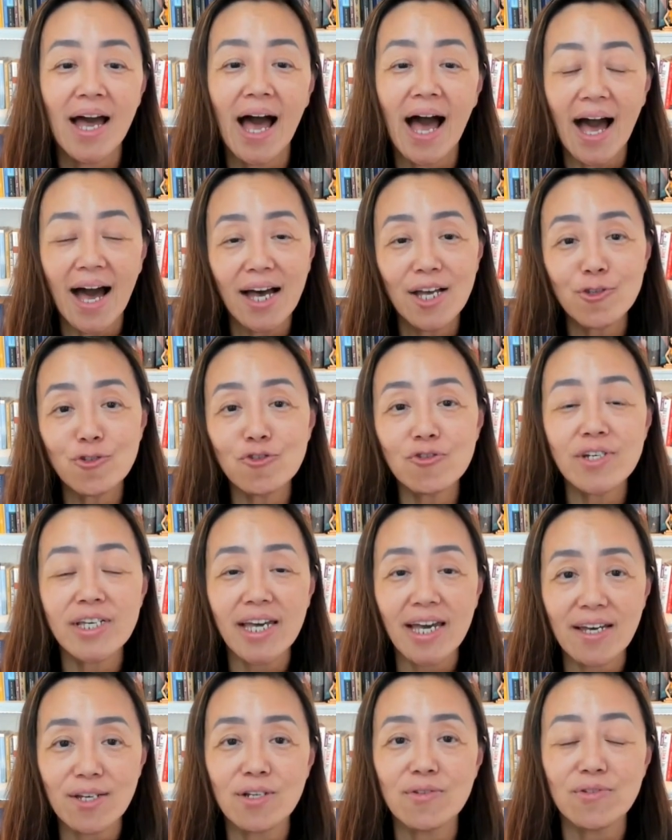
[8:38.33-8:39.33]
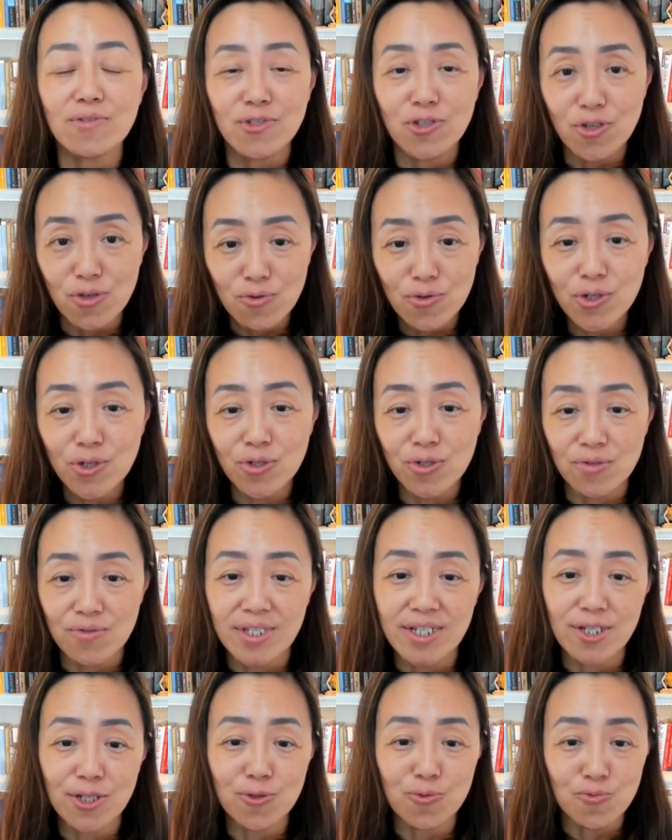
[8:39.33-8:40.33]
As you get used to
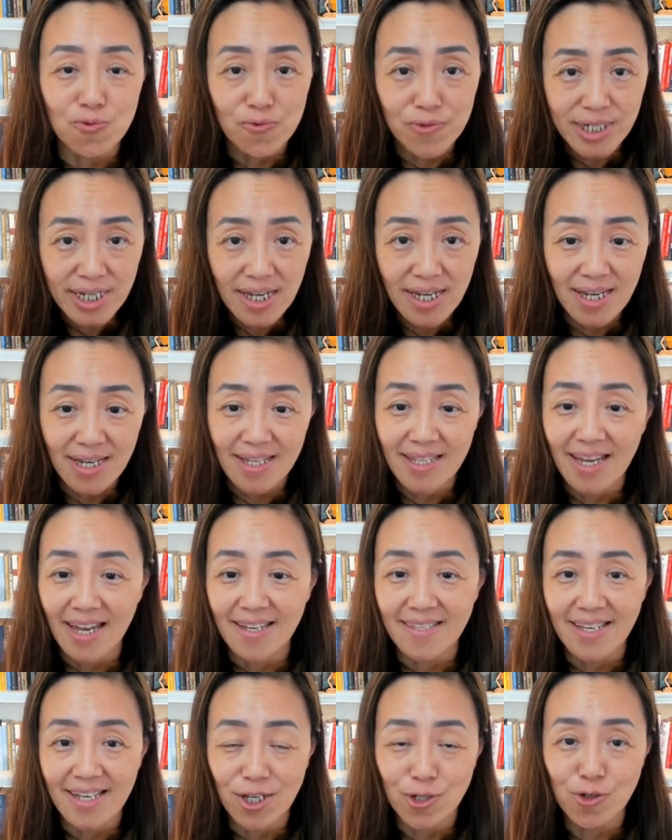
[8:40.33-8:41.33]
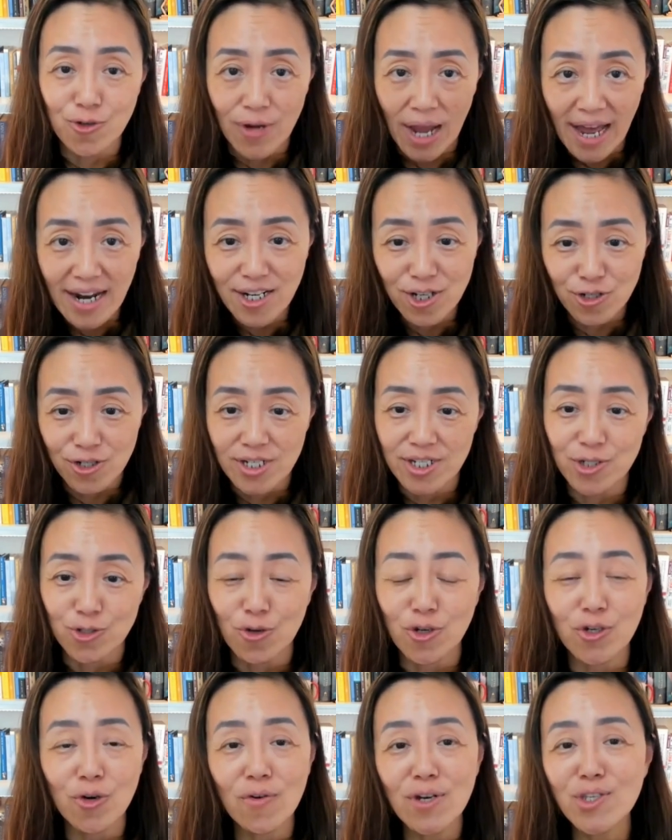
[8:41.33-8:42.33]
this routine and these strategies, you're
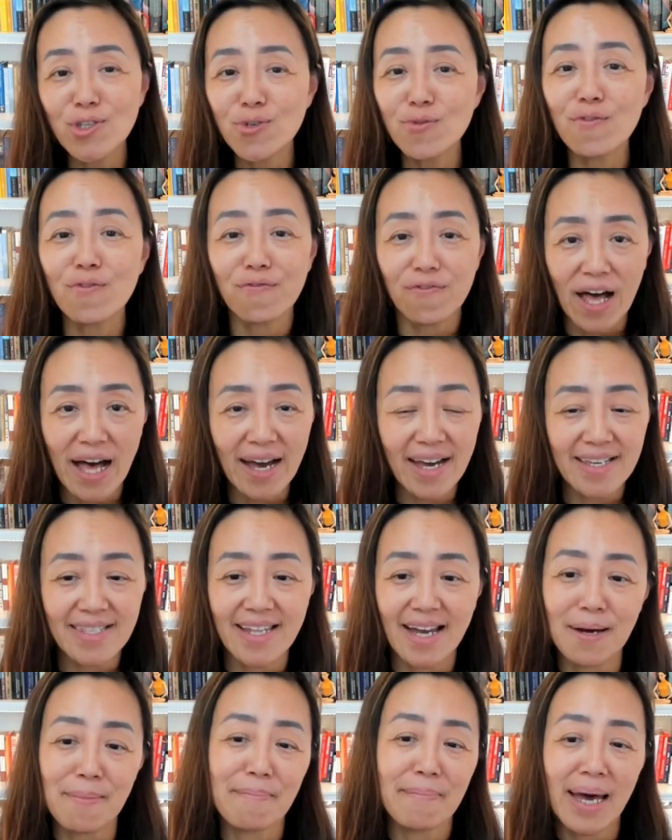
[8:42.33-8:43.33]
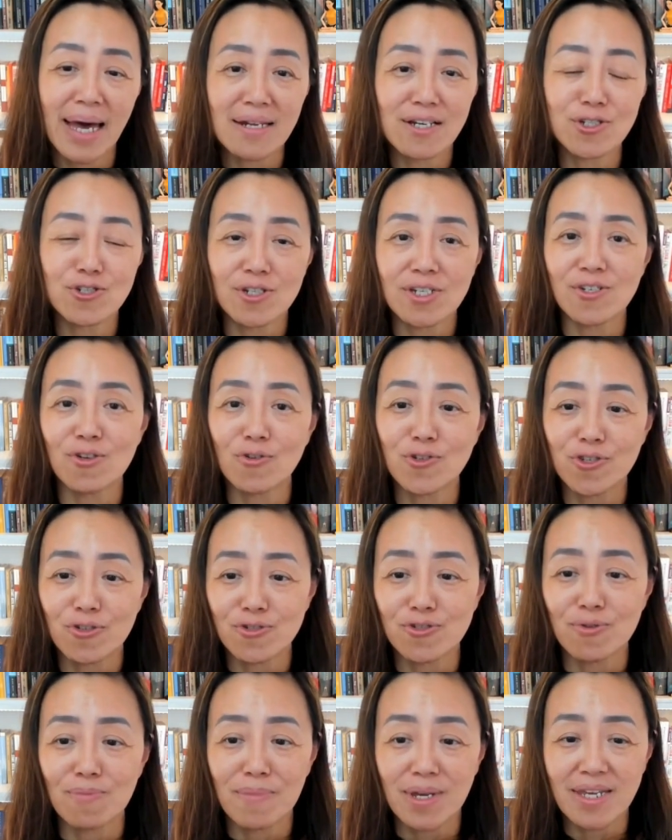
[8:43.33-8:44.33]
going to find that managing your
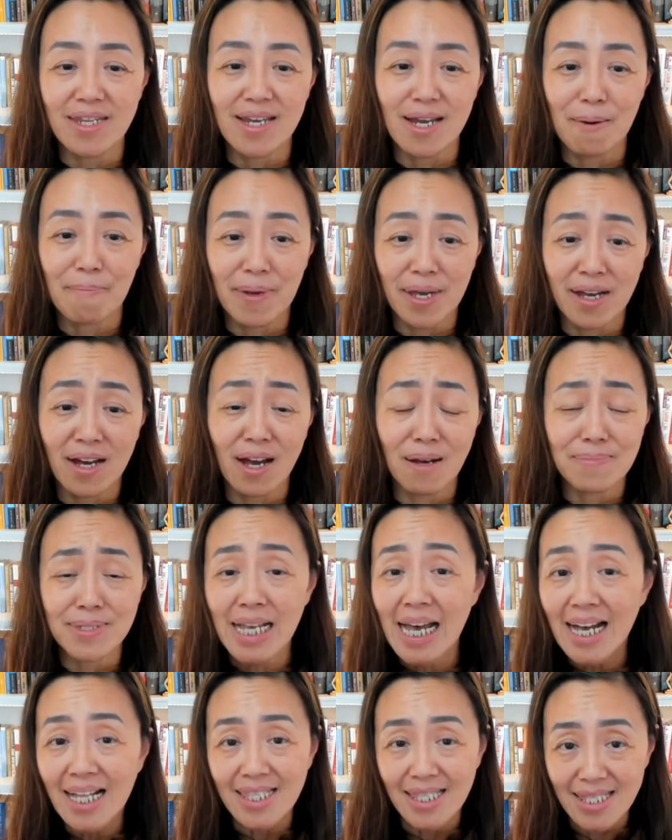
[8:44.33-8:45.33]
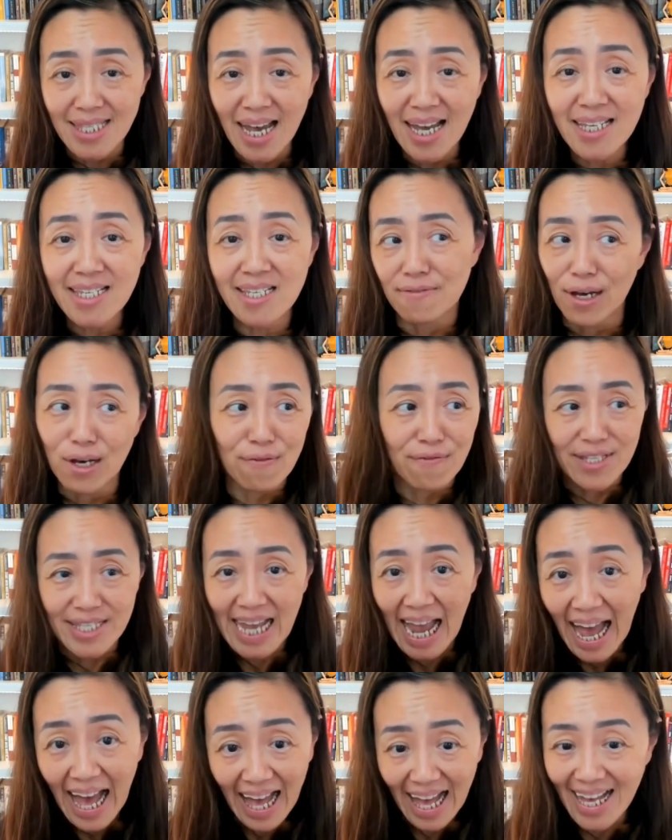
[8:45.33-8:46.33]
social media becomes less of a
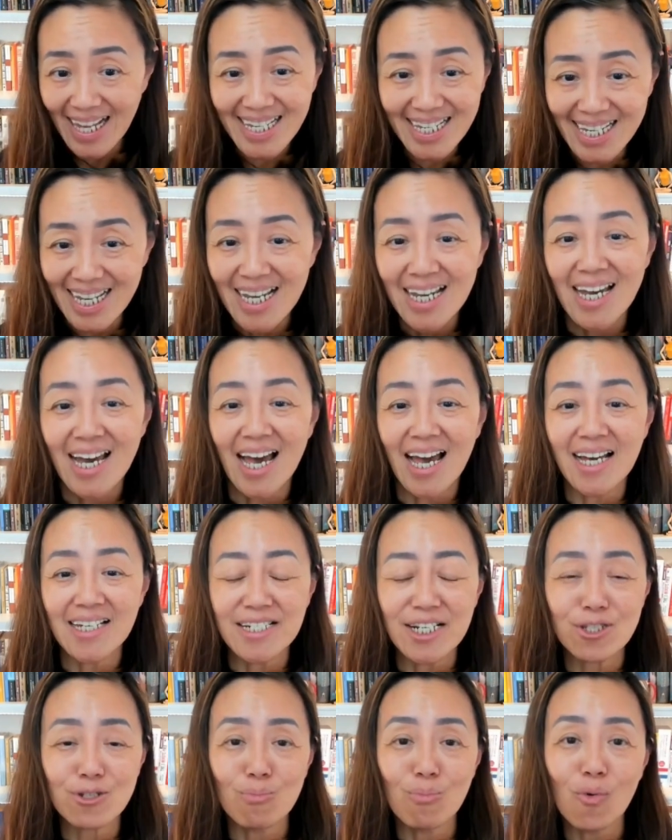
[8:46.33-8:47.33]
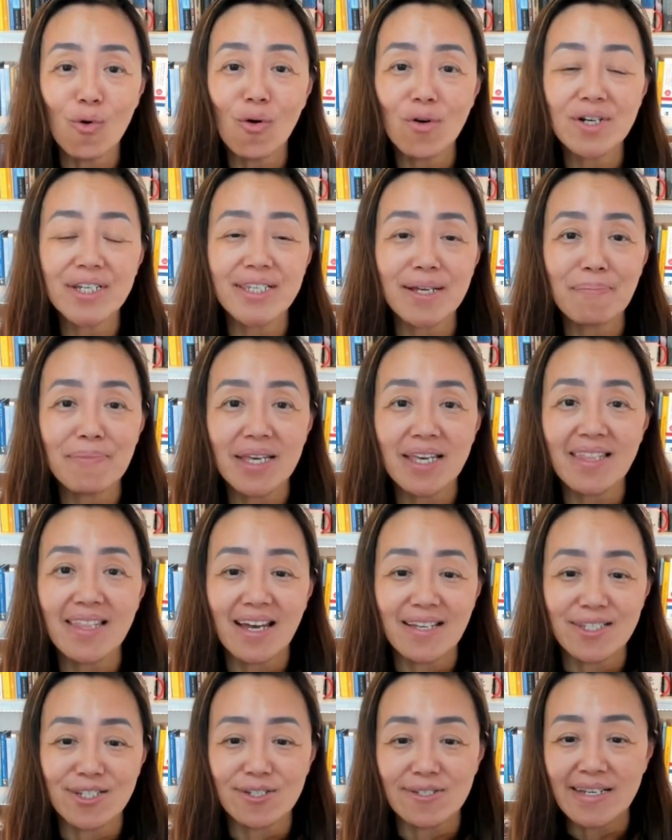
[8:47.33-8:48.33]
task and it's more something
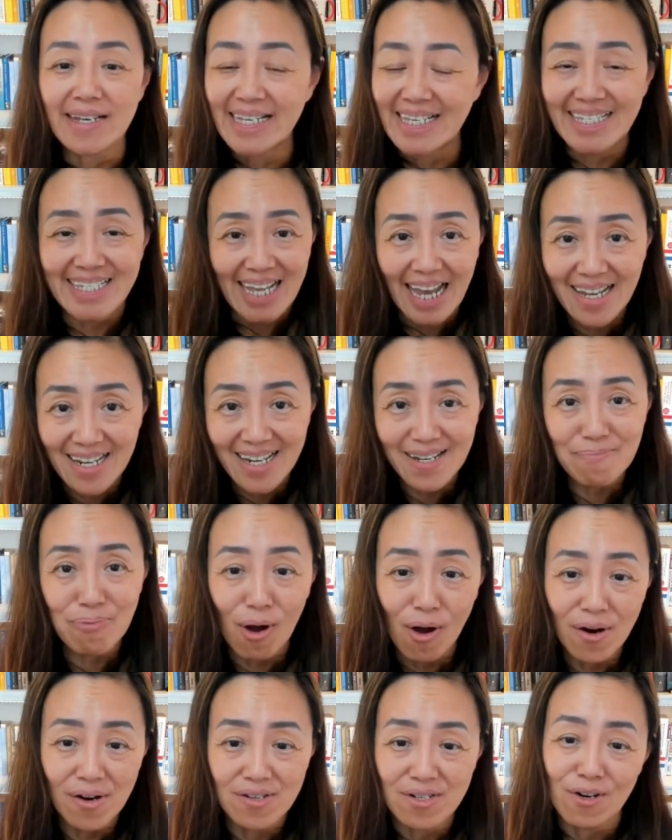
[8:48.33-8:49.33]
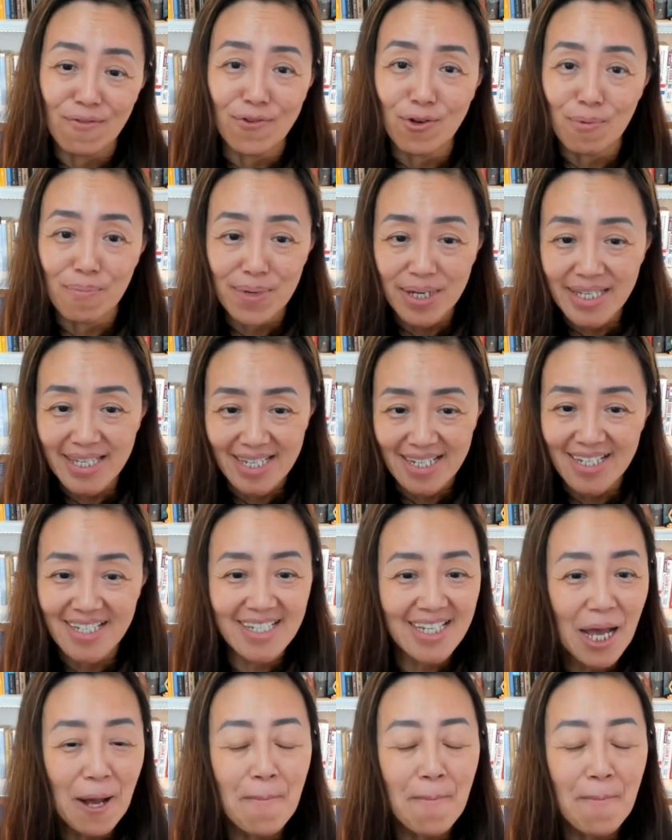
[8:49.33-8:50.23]
that's the exciting part of your business.